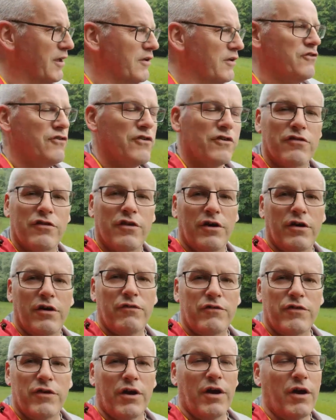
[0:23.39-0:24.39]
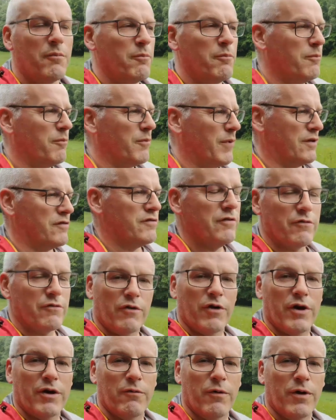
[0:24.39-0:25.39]
just after a massive
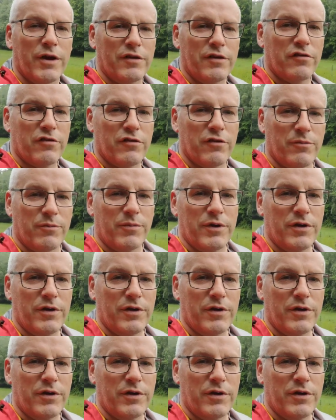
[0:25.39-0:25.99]
great rainstorm.